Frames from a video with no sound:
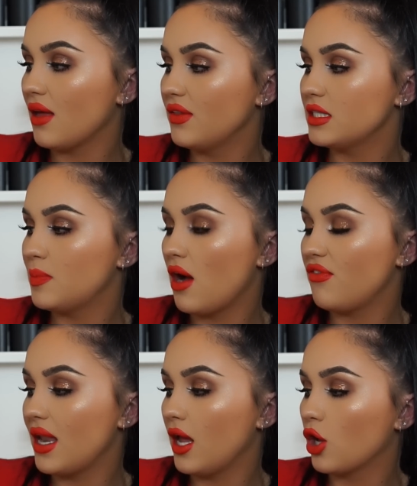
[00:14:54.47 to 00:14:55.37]
Now this is part
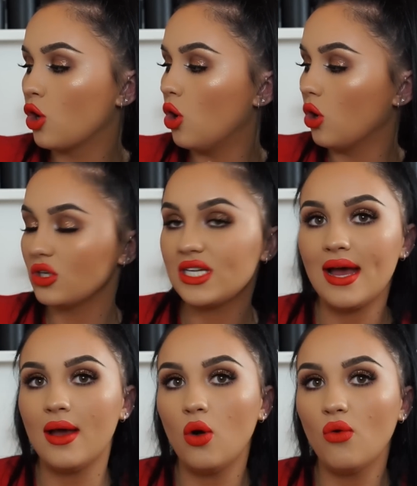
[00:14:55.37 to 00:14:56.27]
of their like
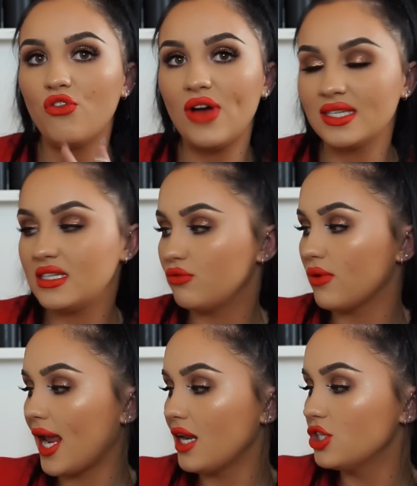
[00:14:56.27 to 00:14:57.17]
cocktail festive
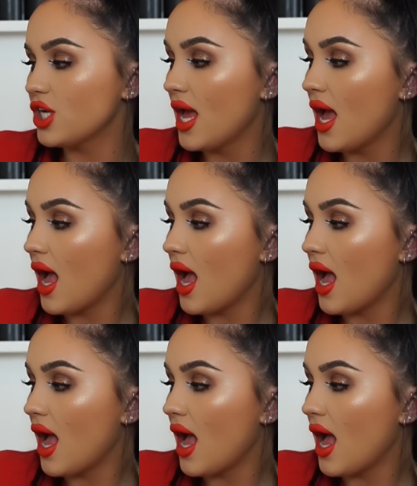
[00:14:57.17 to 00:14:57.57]
range.